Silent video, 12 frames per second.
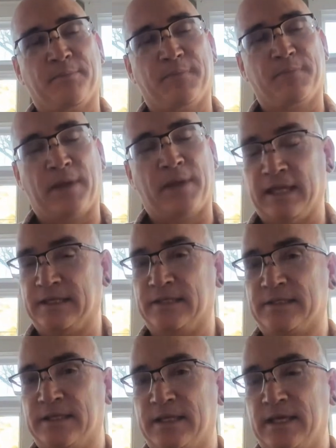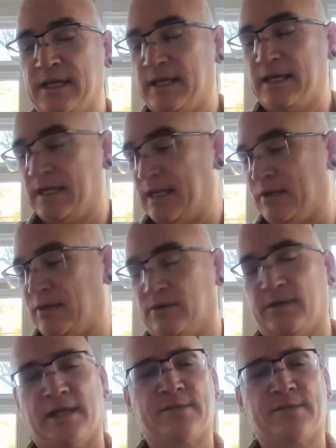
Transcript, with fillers: pendant and you know and